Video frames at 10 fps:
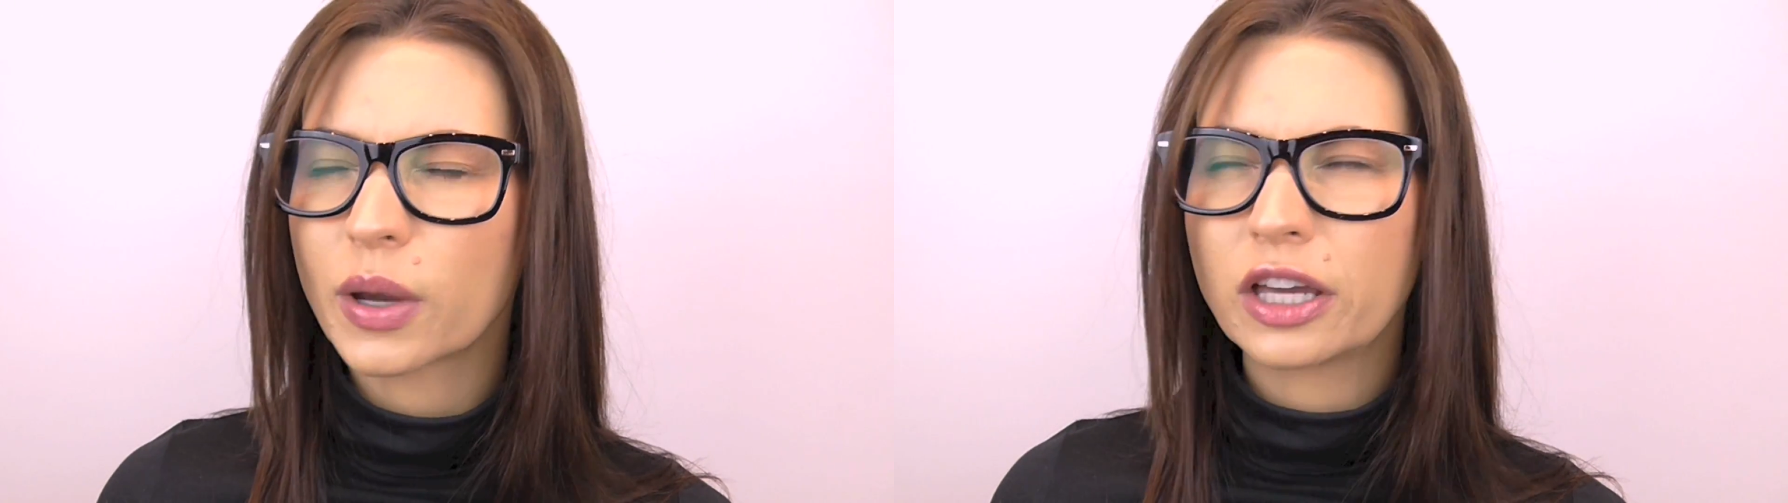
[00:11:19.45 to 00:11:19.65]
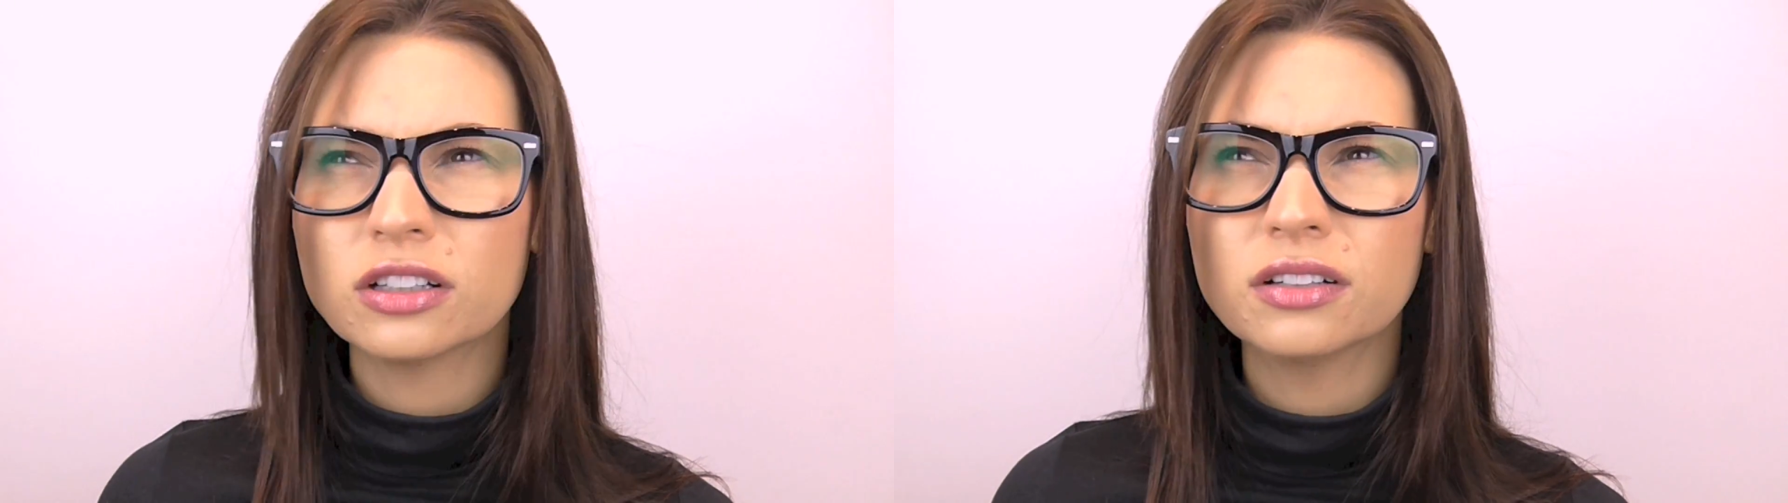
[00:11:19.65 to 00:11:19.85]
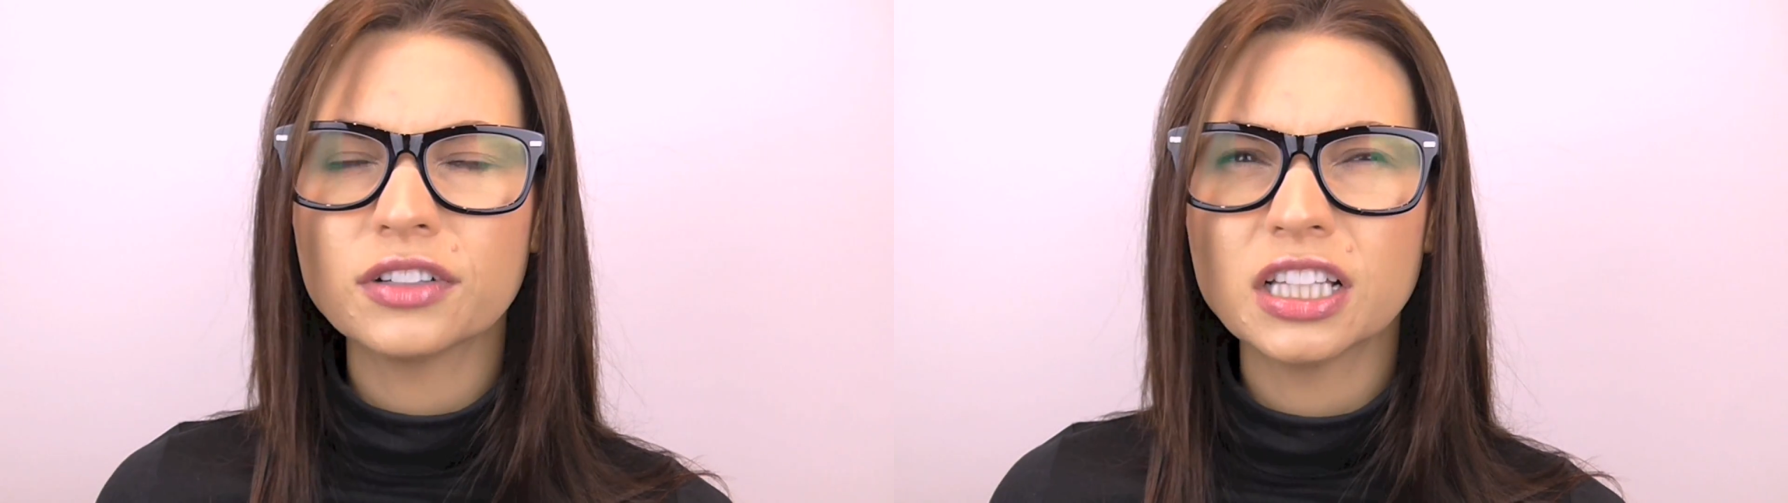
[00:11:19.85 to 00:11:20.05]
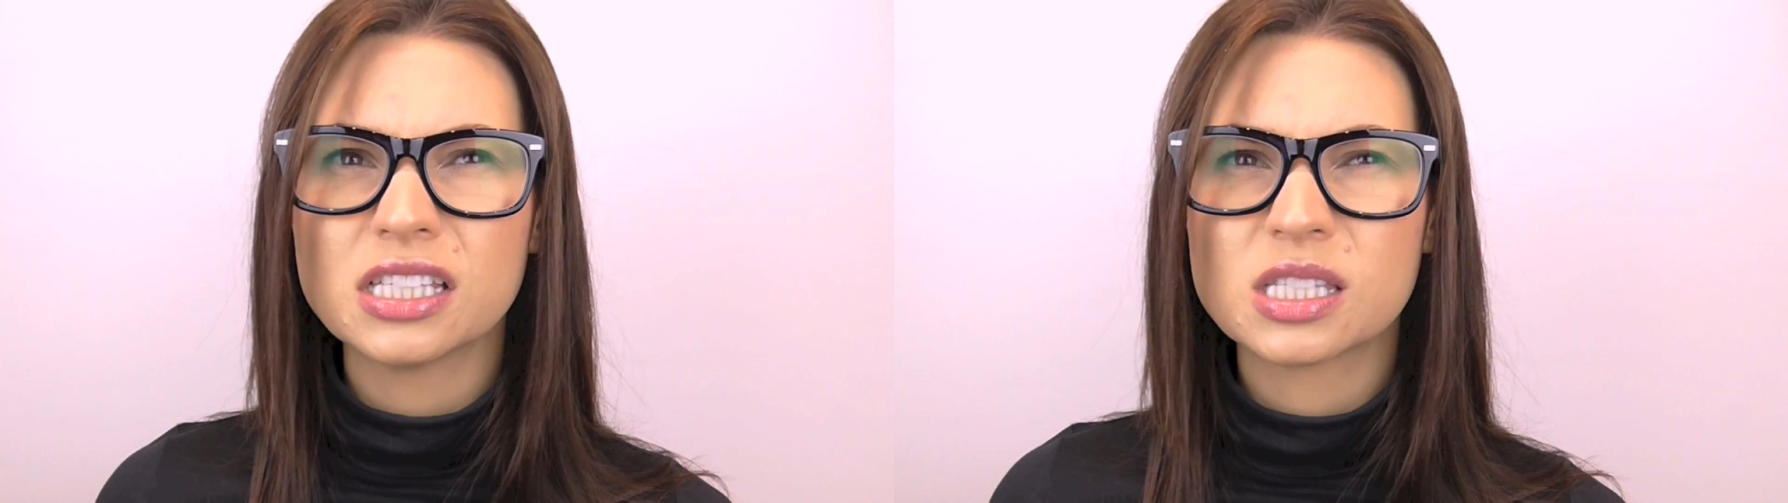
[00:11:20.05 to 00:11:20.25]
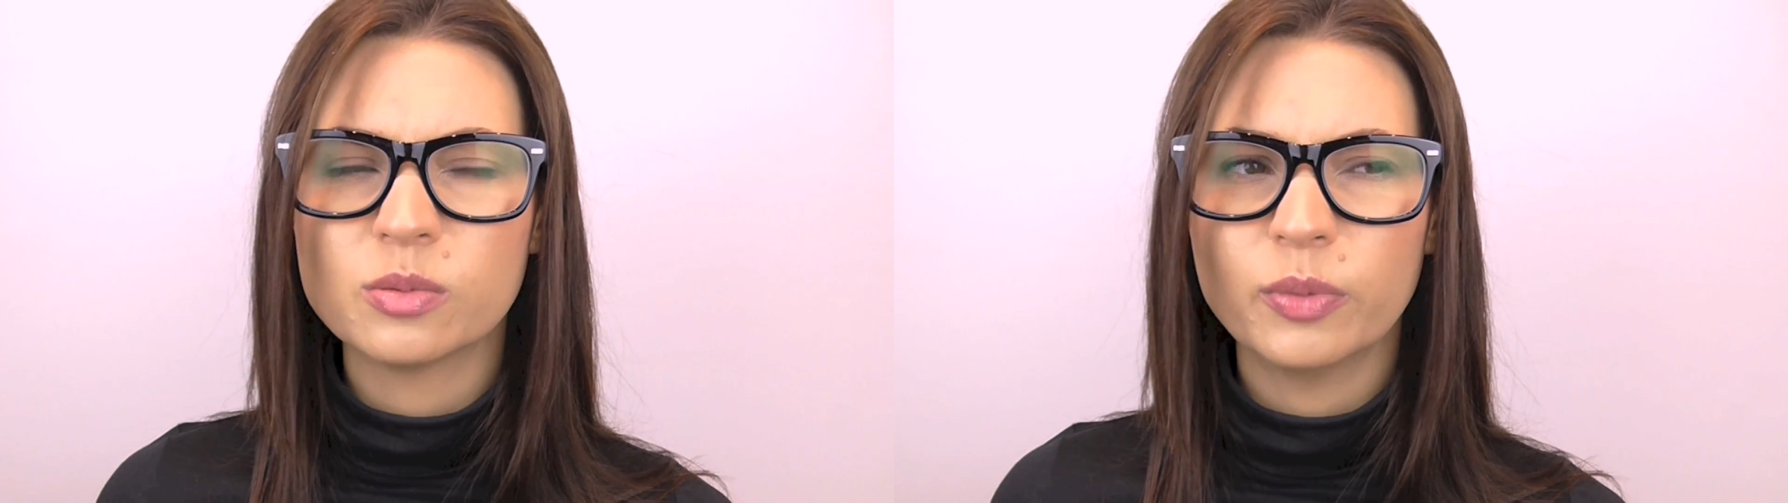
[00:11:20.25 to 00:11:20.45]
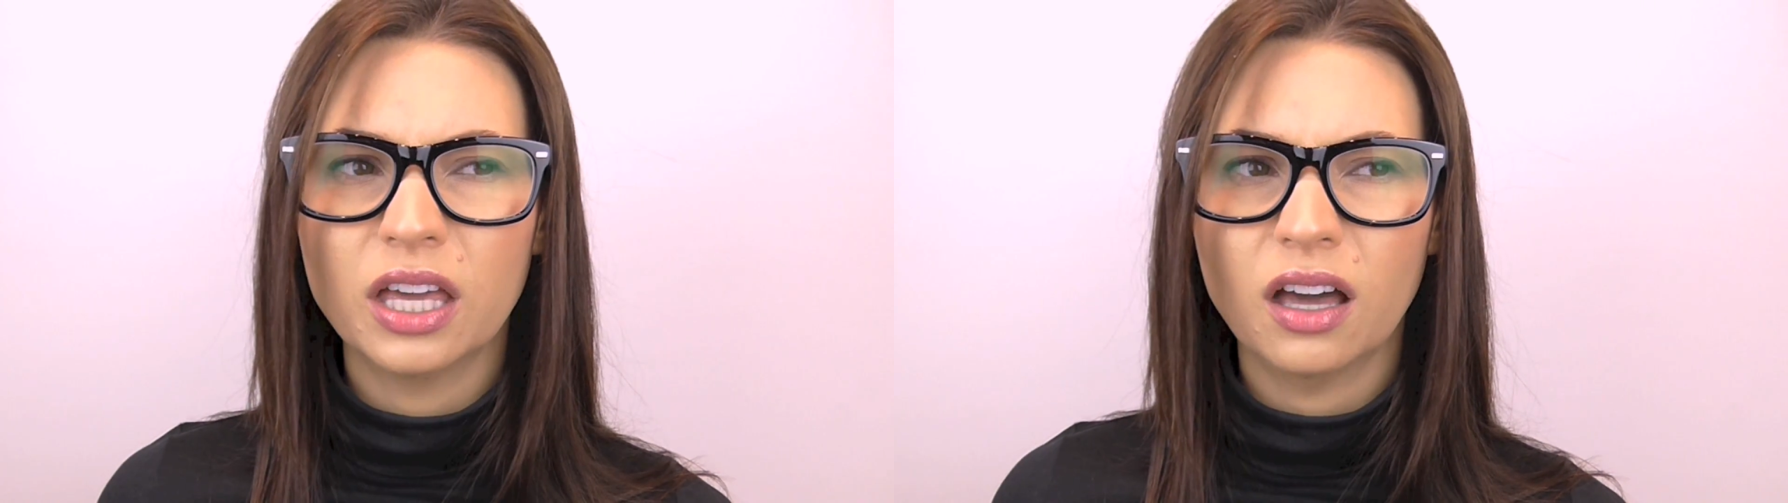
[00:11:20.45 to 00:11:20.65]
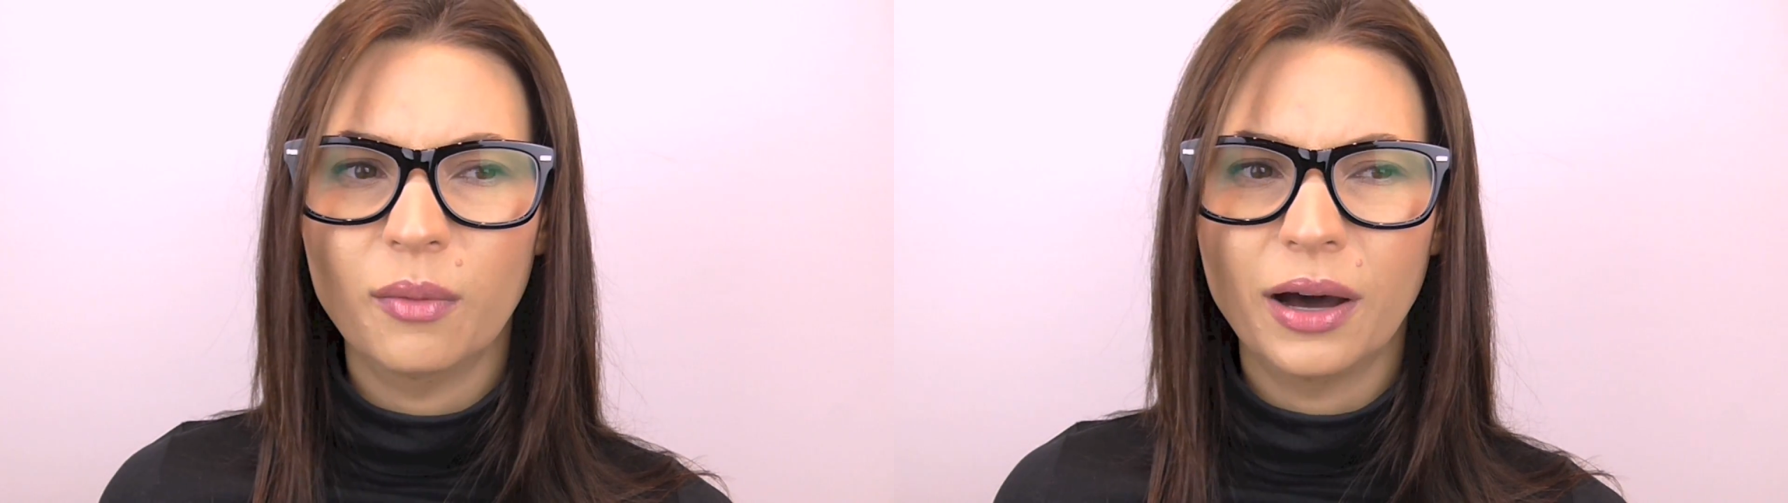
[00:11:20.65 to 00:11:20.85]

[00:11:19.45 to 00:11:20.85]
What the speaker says: so I couldn't really speak